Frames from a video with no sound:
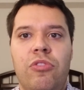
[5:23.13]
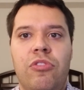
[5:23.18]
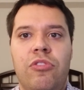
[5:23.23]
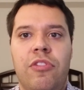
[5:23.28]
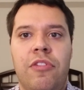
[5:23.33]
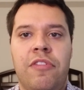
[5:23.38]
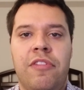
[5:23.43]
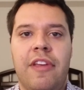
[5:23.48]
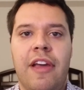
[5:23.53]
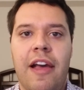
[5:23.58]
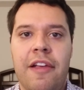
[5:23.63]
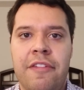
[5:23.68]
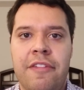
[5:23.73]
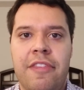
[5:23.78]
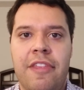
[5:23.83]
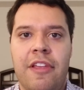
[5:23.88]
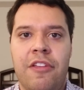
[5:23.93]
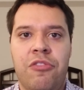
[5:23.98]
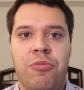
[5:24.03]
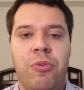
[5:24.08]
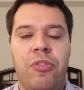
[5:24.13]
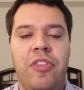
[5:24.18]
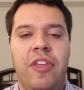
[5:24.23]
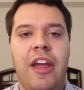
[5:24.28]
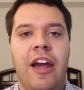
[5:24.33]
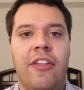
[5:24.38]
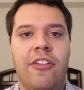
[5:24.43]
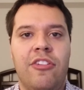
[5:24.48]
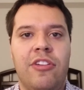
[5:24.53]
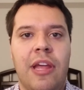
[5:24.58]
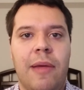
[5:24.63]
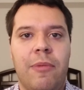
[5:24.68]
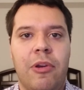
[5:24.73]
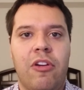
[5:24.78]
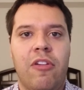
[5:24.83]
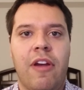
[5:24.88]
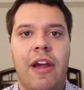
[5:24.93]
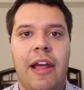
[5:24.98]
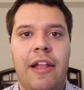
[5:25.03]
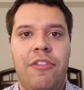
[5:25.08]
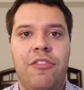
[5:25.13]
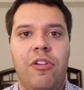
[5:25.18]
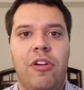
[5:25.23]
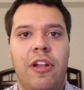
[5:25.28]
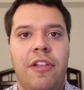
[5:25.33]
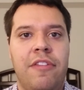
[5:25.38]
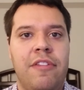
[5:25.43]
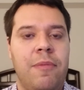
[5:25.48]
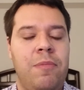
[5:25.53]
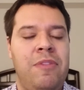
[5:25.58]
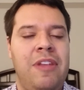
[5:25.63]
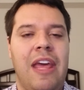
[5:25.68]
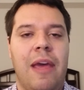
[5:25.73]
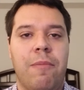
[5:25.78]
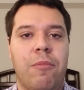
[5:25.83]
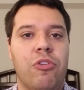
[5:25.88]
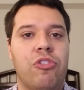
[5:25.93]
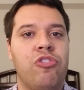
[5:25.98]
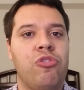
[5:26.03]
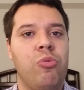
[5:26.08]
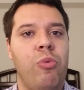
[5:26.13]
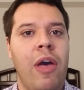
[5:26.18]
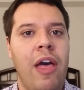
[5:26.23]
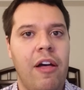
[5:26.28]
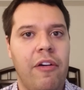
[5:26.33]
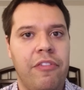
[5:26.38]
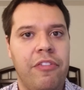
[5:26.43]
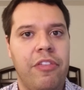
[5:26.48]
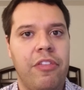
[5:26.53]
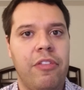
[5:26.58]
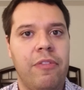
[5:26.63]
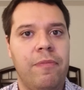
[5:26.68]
discuss this with the other Democrats on September 12th.